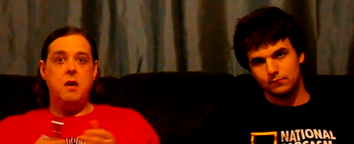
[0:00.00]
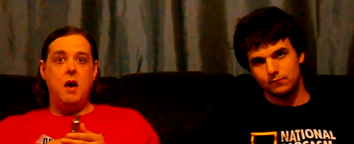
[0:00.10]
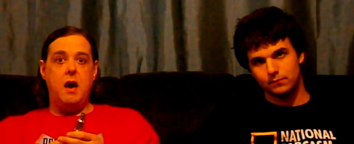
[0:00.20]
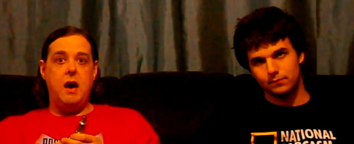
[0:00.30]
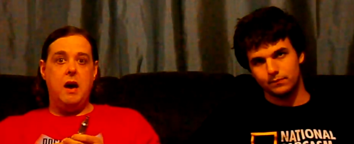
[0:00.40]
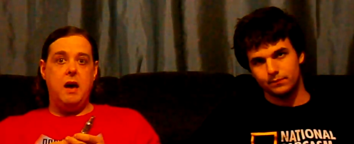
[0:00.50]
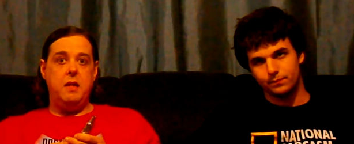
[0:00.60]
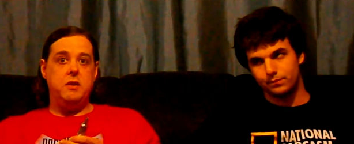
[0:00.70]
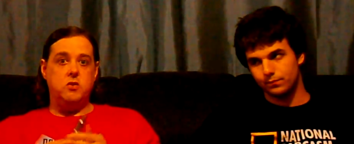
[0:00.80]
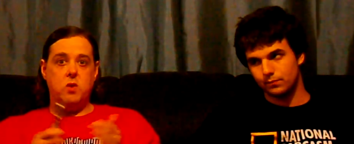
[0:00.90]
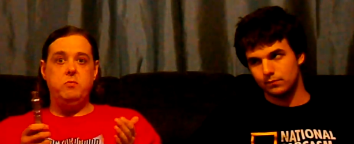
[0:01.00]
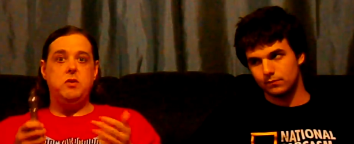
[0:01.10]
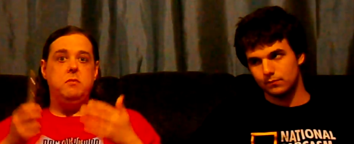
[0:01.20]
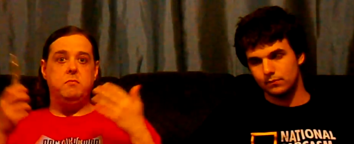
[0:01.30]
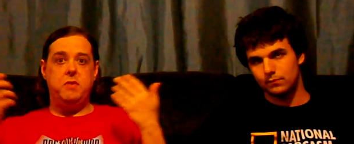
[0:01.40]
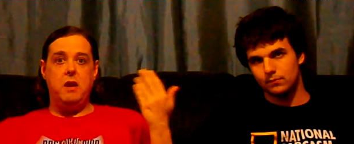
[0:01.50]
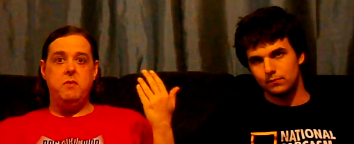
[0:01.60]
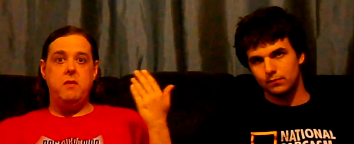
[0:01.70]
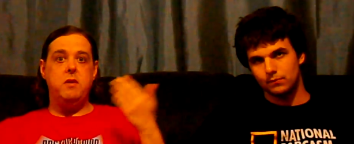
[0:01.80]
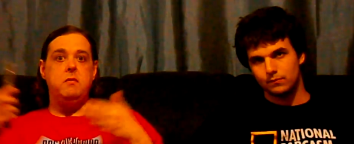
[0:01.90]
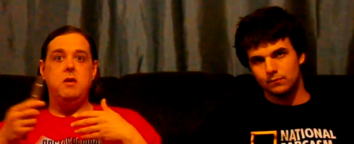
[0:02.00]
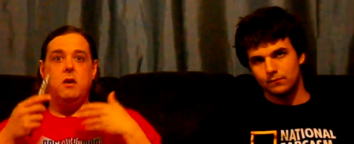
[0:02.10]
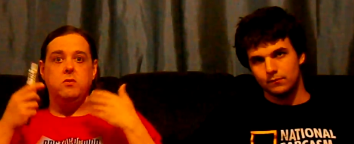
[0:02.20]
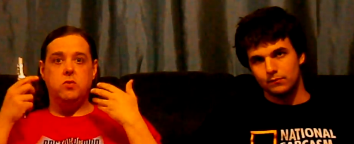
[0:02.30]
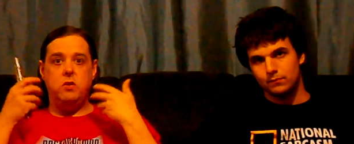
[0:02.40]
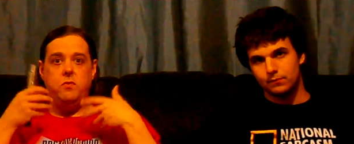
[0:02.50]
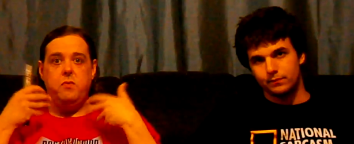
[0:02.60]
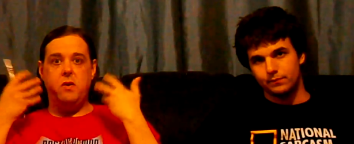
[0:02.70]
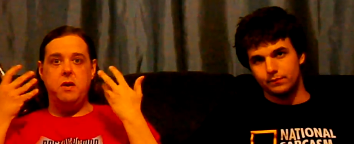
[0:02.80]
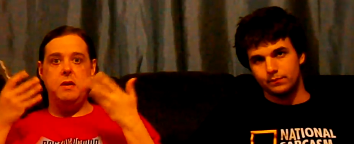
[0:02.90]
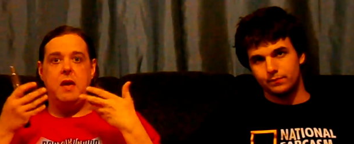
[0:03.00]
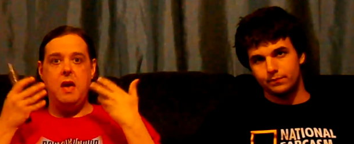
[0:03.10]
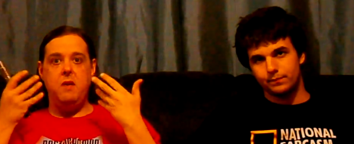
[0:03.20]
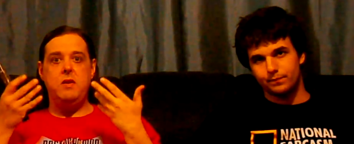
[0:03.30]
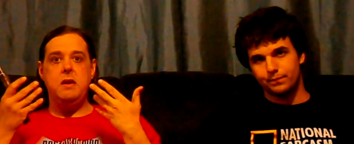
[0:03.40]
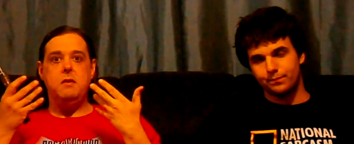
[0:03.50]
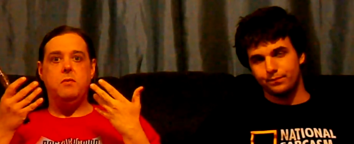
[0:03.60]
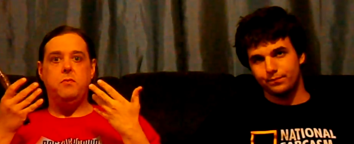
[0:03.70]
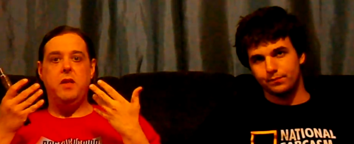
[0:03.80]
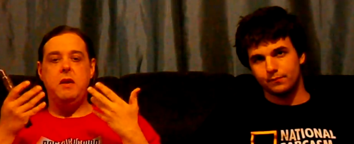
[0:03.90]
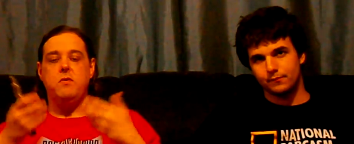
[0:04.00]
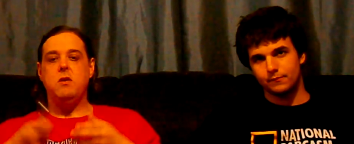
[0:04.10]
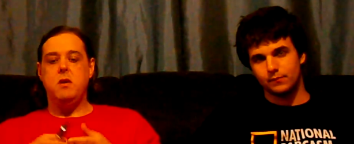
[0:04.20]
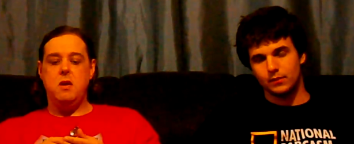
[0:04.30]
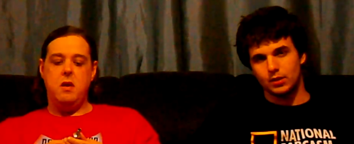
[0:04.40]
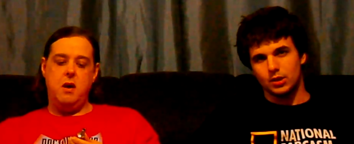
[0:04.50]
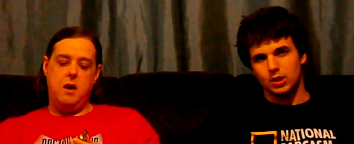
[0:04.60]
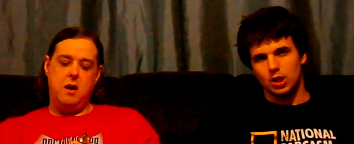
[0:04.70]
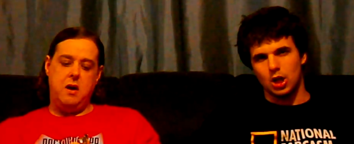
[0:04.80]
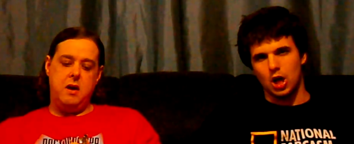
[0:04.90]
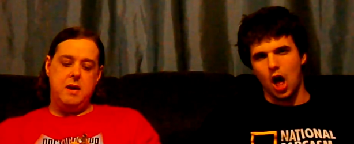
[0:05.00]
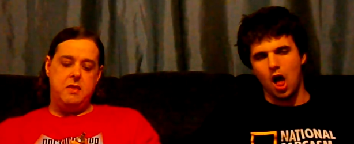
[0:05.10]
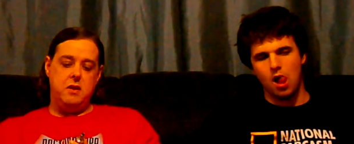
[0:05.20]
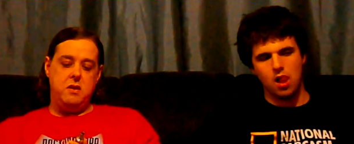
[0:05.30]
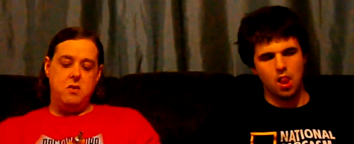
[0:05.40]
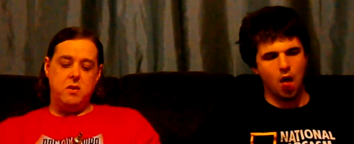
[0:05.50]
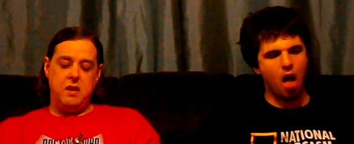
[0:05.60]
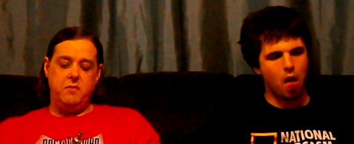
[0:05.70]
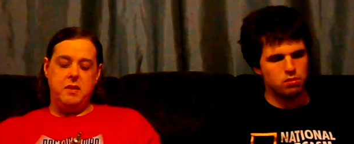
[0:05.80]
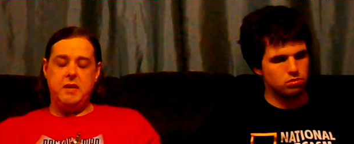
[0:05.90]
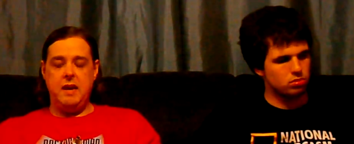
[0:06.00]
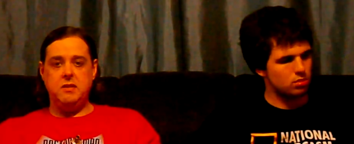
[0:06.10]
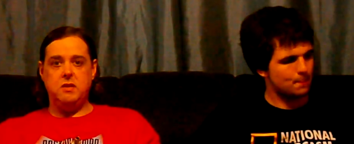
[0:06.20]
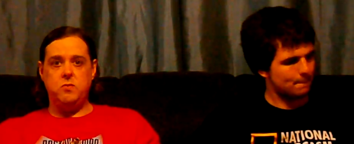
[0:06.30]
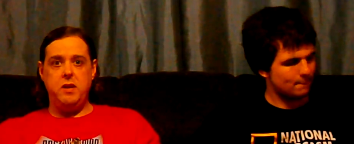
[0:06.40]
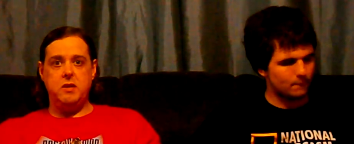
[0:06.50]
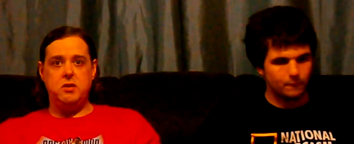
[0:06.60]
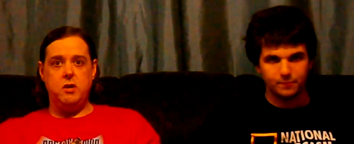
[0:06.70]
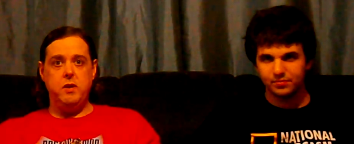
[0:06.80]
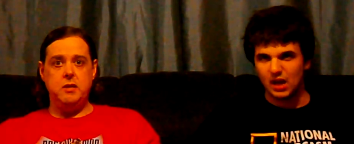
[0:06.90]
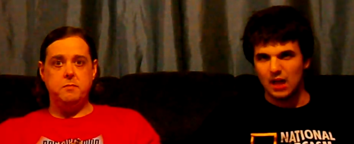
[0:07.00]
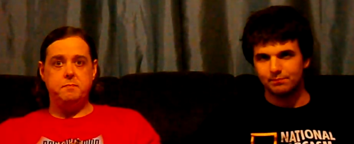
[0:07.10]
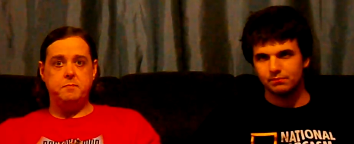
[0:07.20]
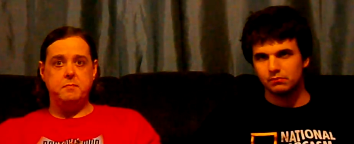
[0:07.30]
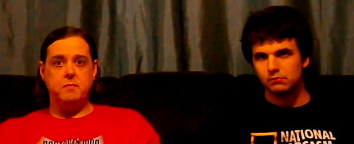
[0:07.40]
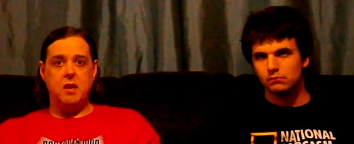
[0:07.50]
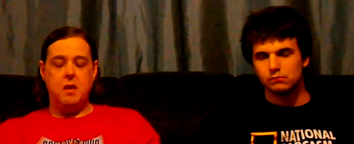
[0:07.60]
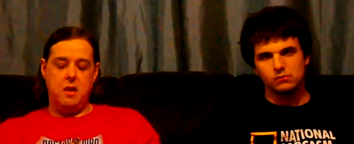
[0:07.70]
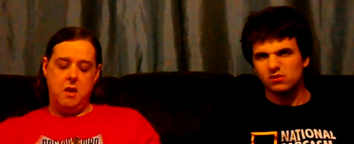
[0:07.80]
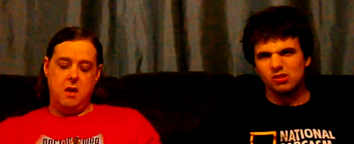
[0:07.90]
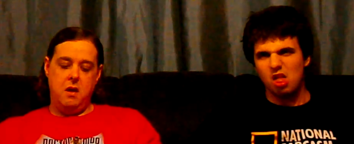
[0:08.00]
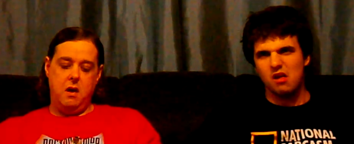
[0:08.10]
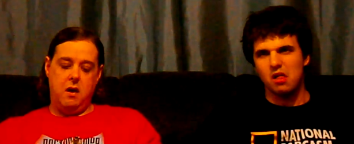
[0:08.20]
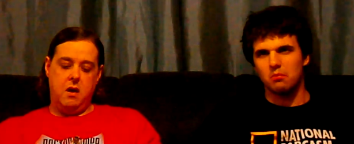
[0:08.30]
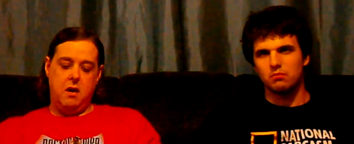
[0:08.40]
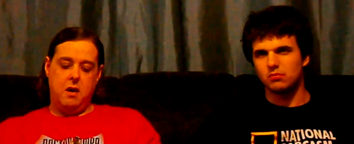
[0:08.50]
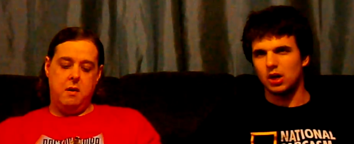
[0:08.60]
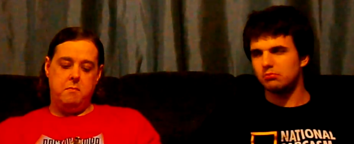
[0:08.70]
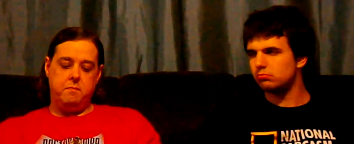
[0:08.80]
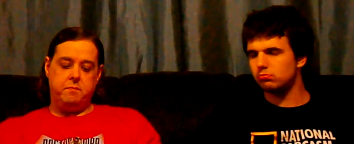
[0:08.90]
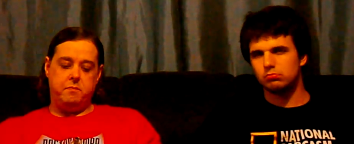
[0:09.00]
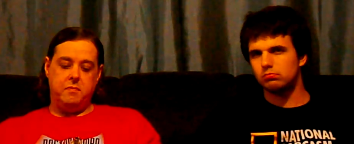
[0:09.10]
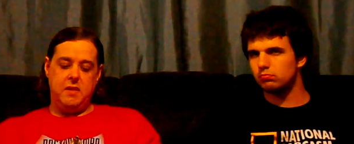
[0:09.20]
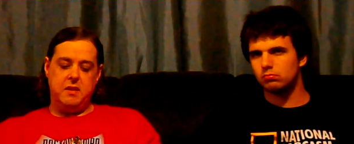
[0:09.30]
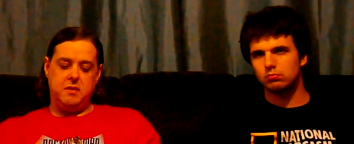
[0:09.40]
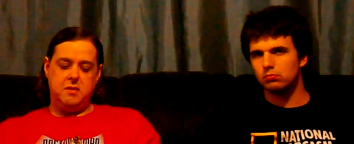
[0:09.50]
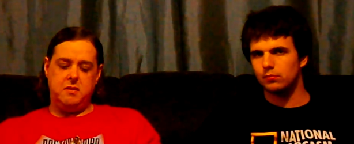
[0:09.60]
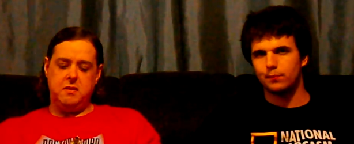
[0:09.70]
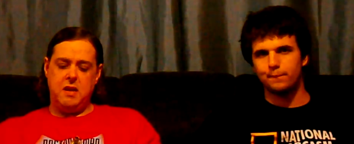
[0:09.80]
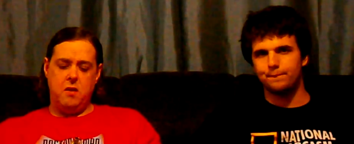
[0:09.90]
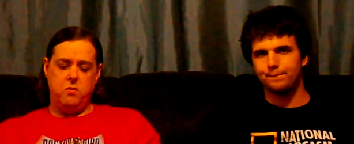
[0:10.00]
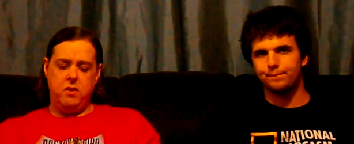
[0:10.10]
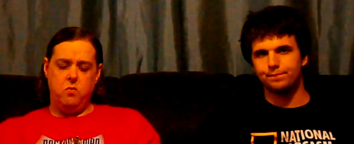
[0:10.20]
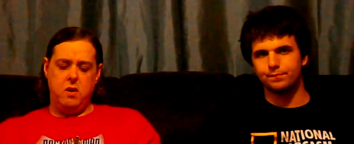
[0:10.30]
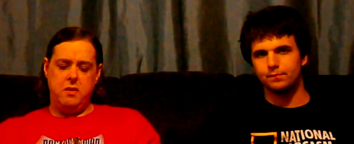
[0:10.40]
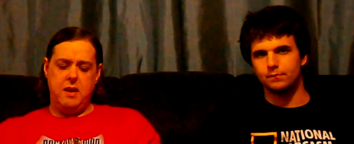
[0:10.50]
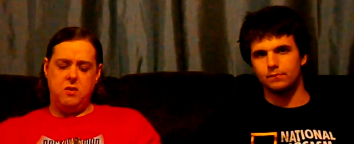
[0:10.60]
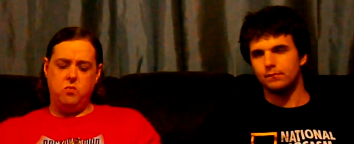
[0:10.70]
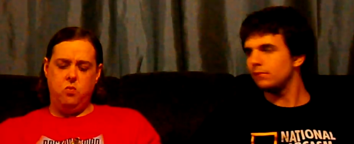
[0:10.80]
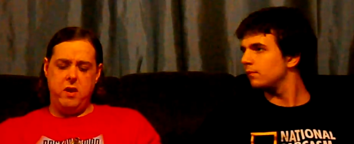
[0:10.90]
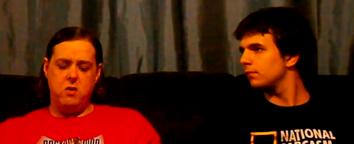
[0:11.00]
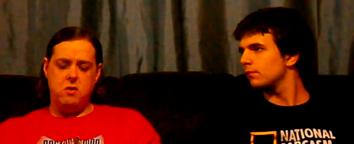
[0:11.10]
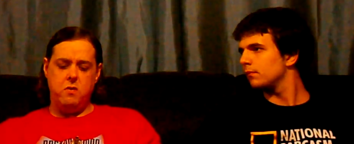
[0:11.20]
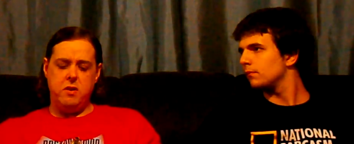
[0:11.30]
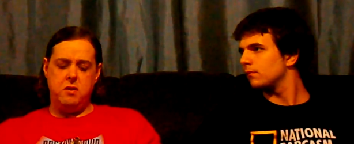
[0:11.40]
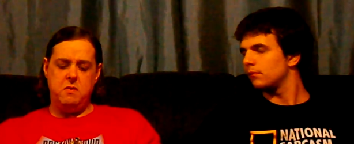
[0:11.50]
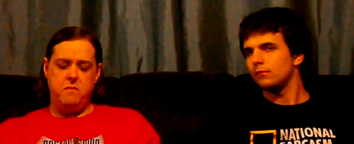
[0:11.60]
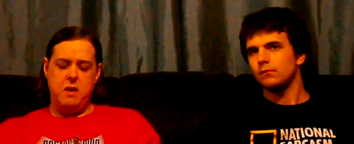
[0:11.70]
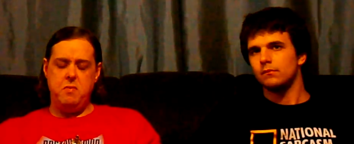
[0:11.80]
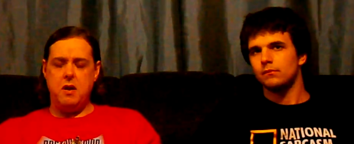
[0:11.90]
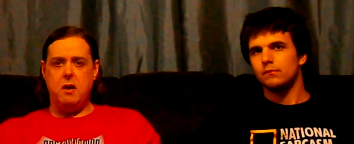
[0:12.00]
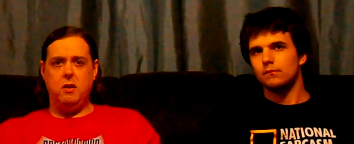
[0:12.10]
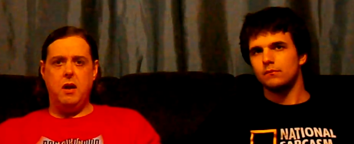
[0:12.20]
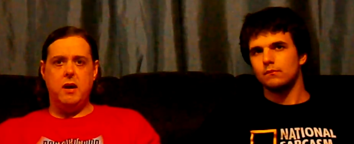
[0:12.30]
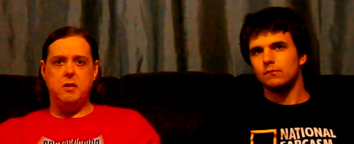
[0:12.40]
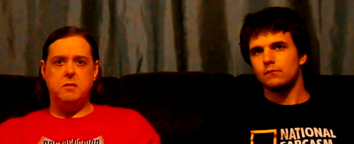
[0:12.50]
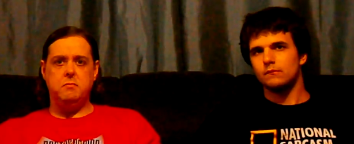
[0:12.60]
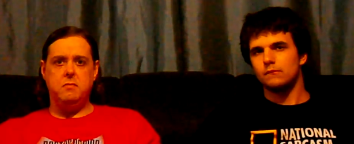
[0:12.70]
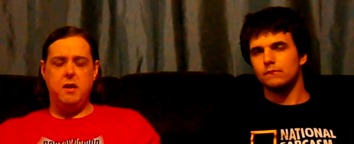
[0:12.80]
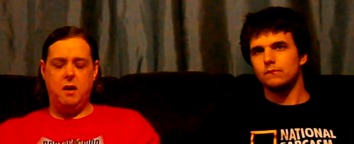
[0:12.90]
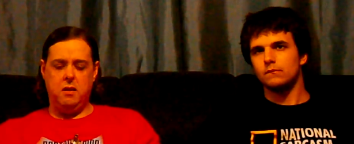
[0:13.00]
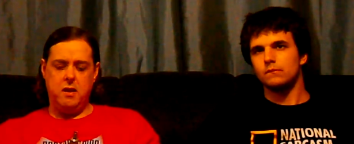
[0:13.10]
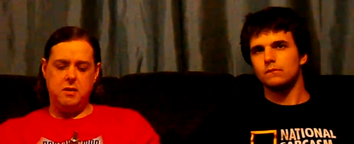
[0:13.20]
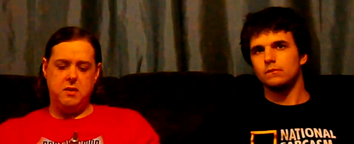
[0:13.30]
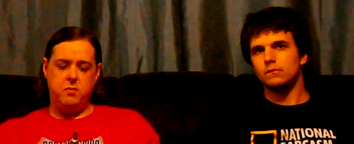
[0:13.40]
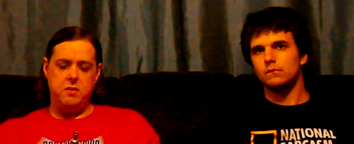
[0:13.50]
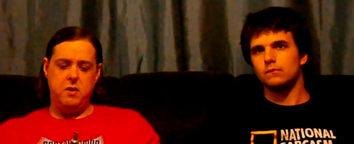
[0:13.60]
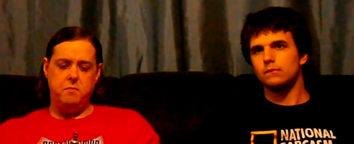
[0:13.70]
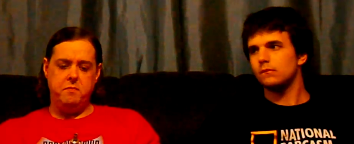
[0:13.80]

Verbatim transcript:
Speaker 1: Uh, the description that I've given, you know, sort of a very heavy flavor. Uh, it, you can definitely taste the sweetness to it. Um, it's not really one that we're going to be vaping on a lot, in all honesty with you.